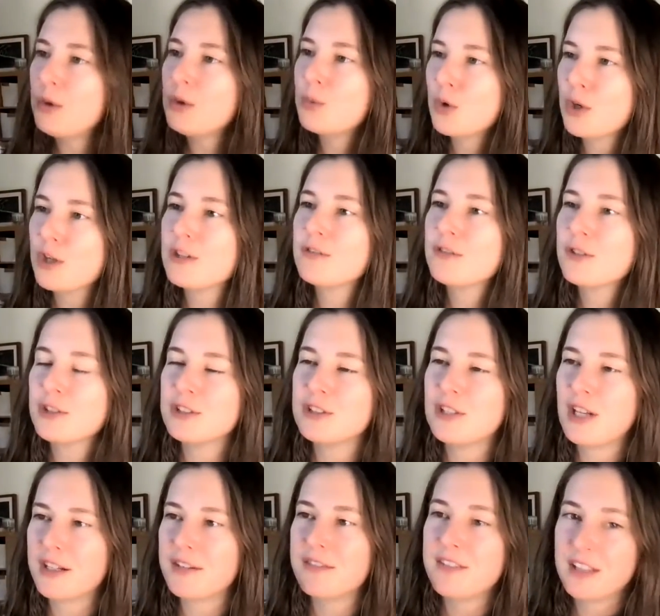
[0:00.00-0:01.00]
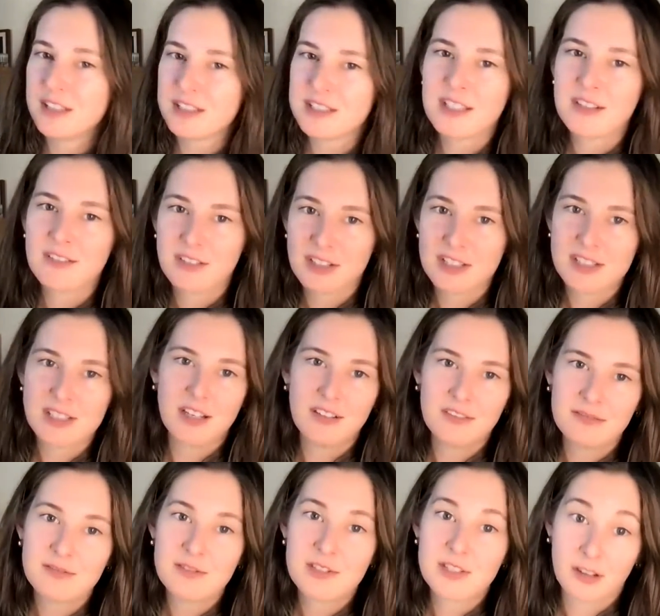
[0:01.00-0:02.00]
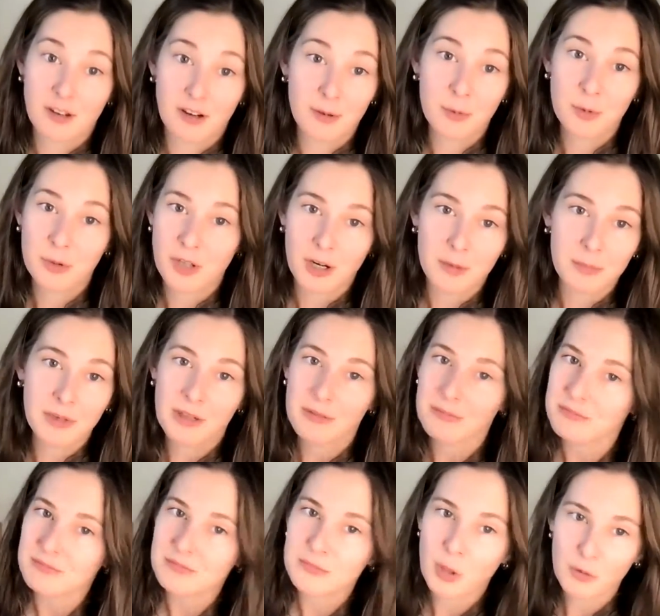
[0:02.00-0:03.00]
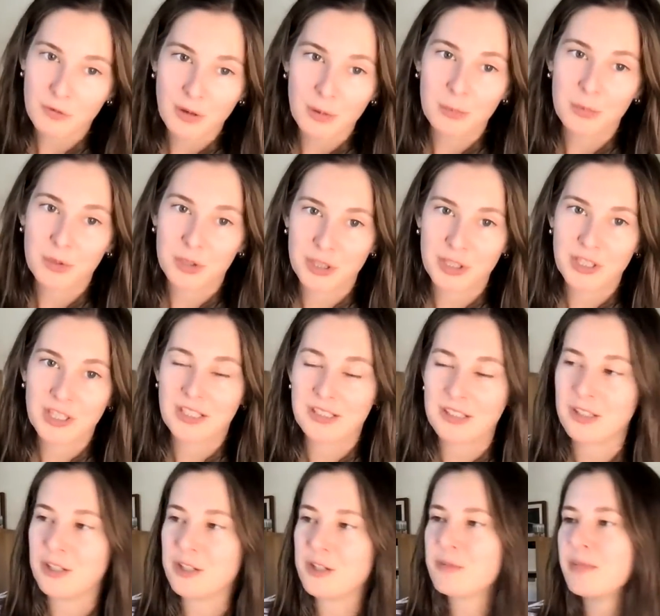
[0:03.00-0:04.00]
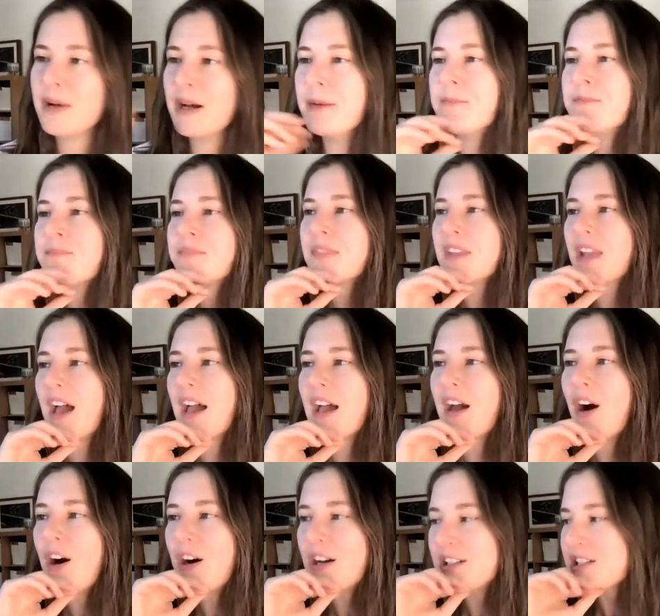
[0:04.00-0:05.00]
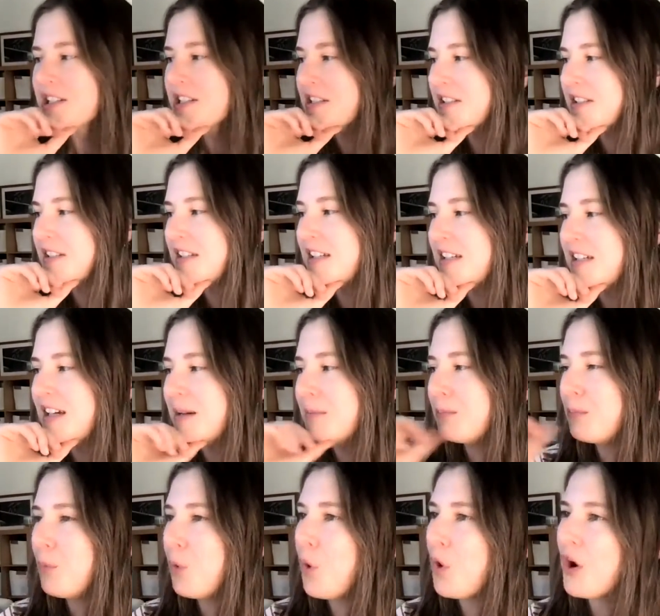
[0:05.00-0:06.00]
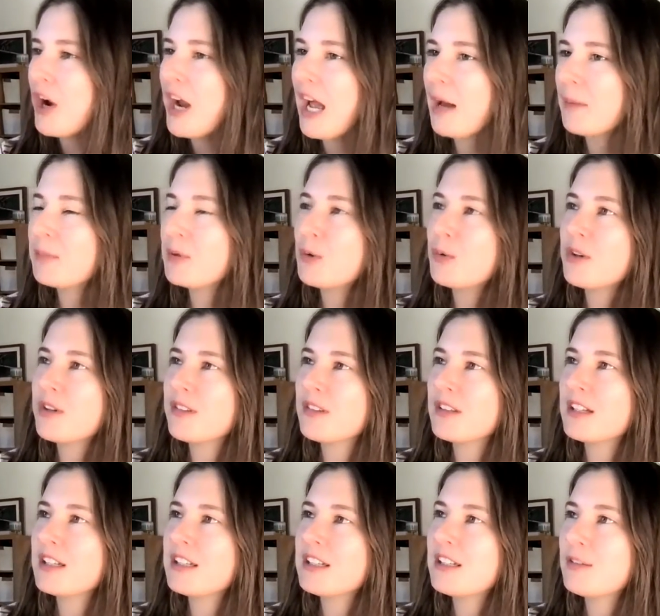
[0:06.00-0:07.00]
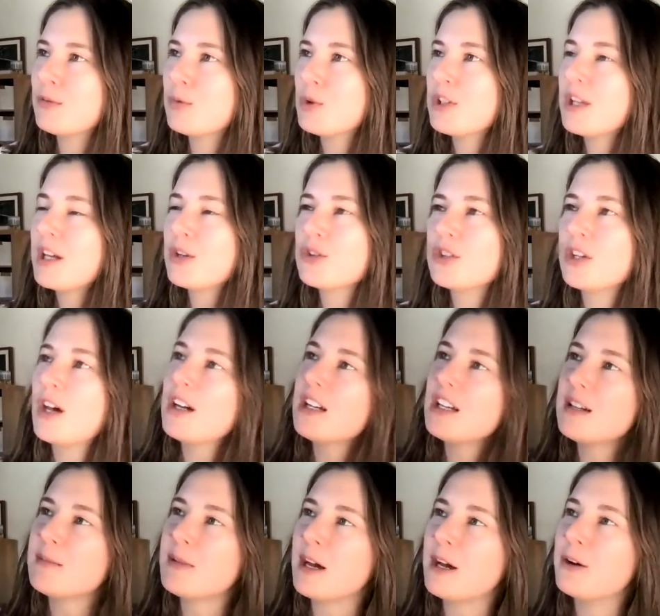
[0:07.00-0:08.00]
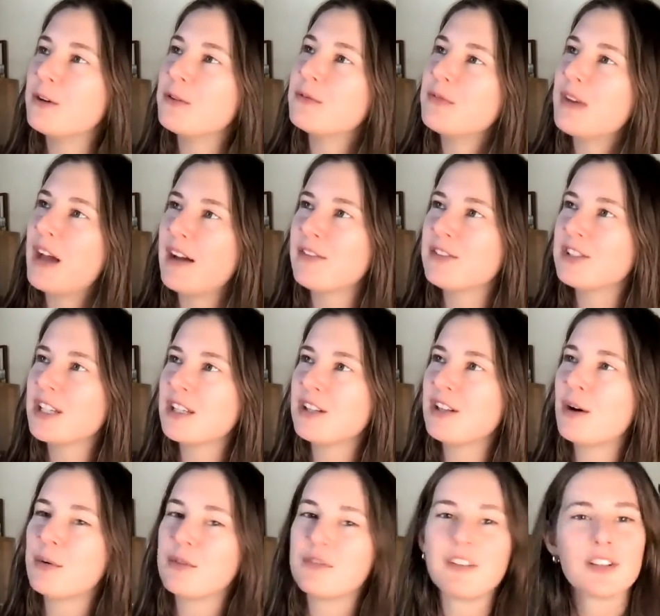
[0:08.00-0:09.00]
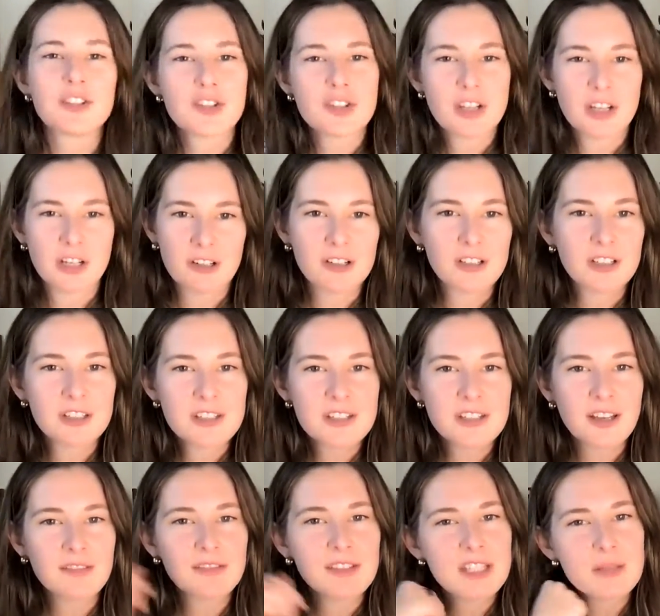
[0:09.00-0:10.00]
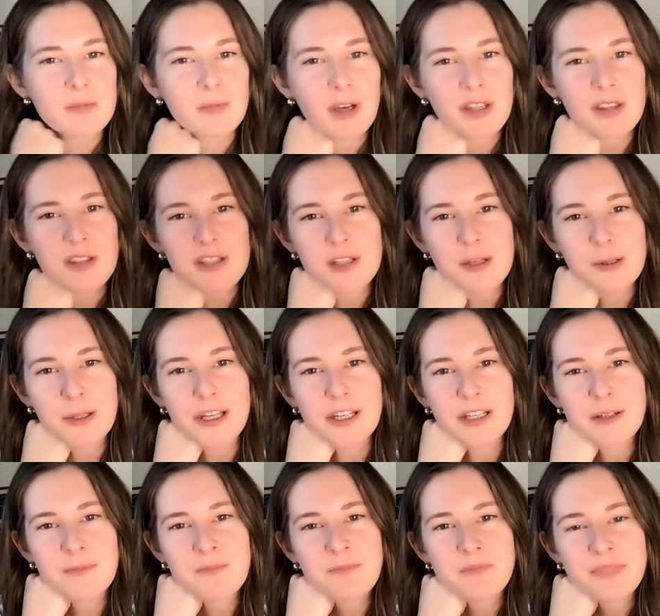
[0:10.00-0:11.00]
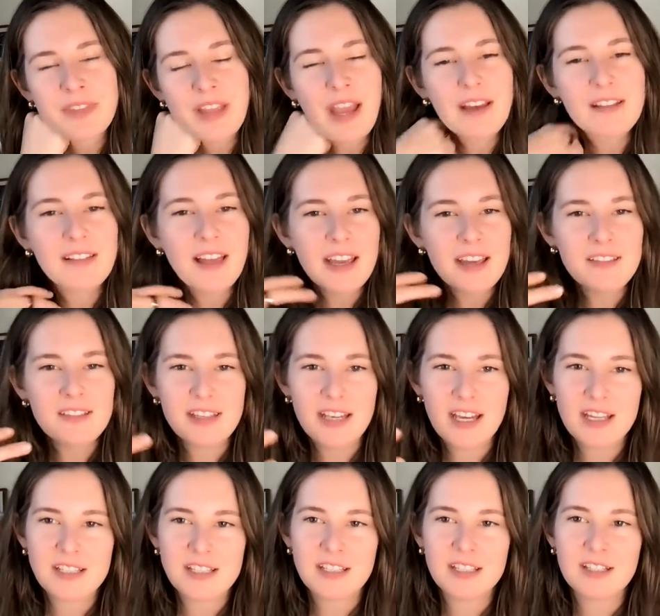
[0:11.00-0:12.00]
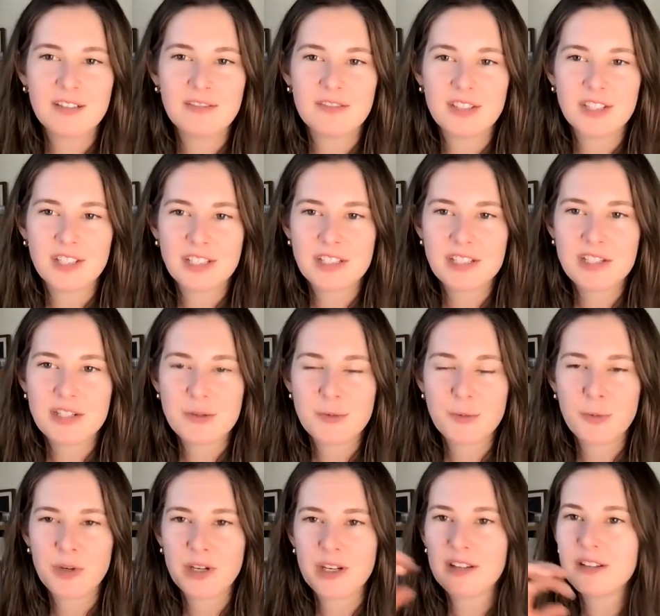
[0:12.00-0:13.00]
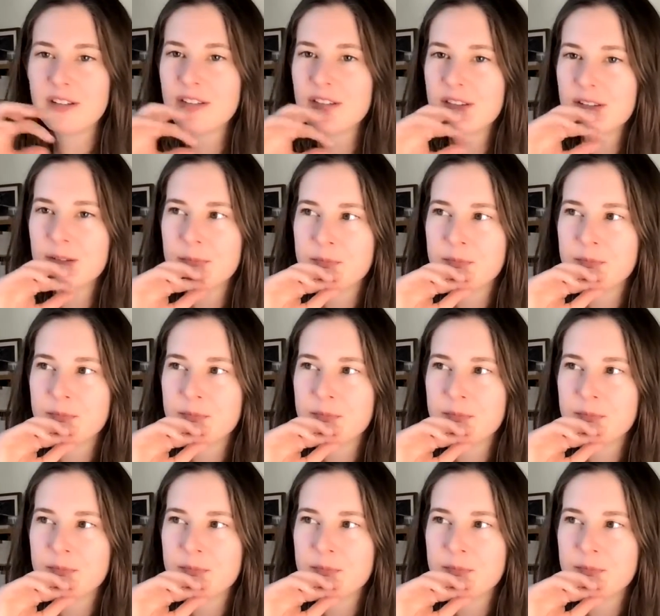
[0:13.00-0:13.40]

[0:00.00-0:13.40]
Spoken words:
would work for a lot of Thanksgiving stuff. Sorry, we're talking about November again here, but I honestly am more happy with it. If we're like talking about, I haven't done a lot with vegetarian stuff this month. So like, I like the idea of this with,